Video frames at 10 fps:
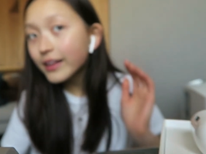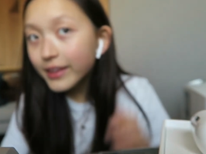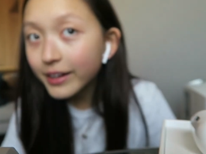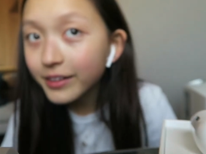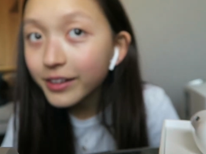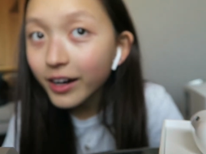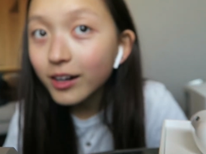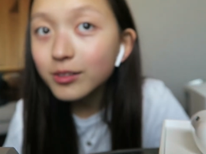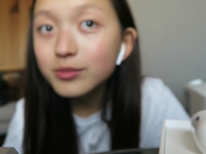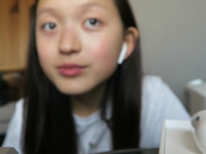There you
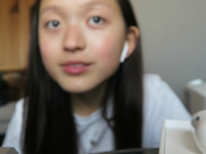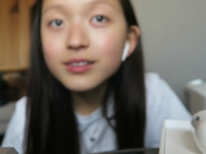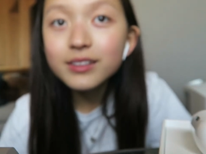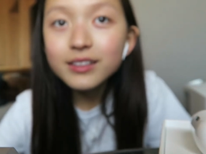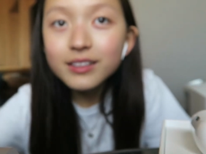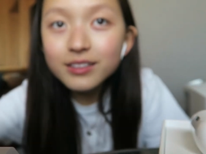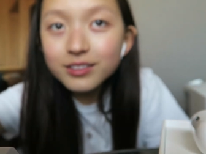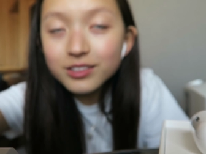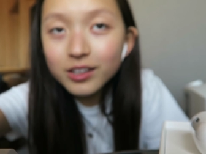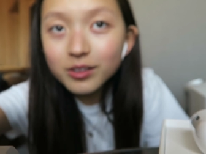go.
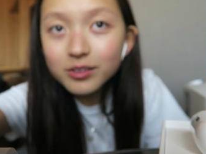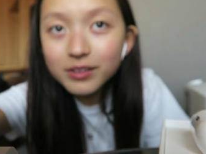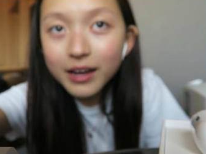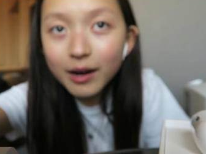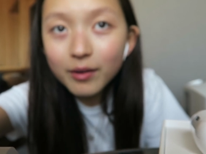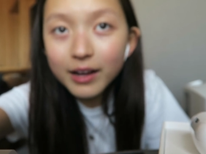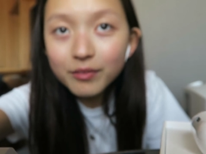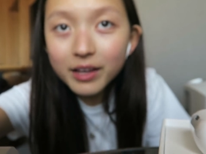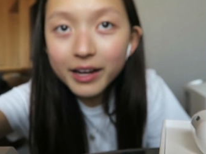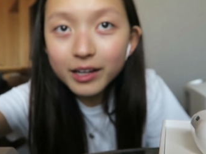So now I
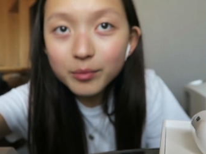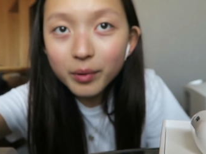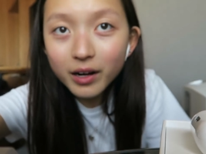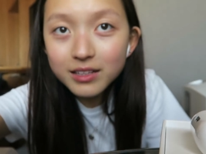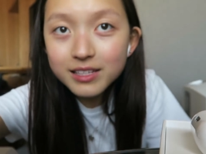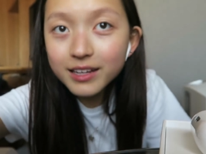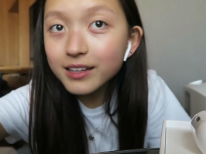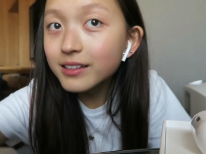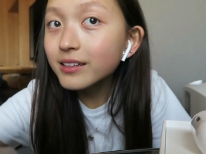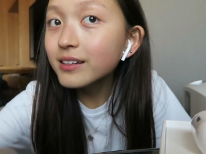have the AirPods
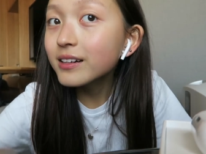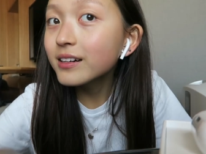in.